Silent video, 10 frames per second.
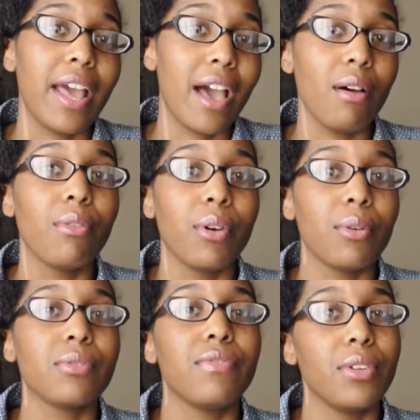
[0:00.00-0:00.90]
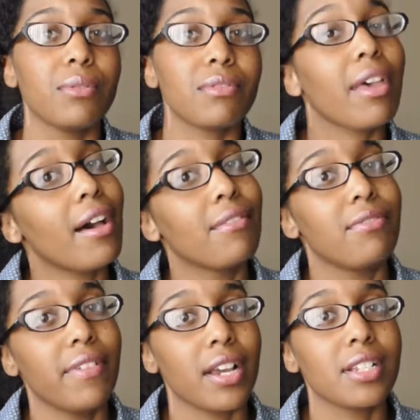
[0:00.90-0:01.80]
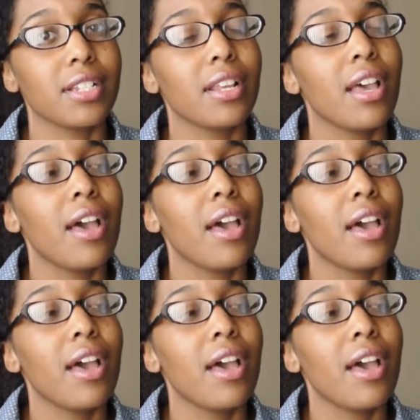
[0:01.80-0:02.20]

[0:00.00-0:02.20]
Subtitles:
how those views have affected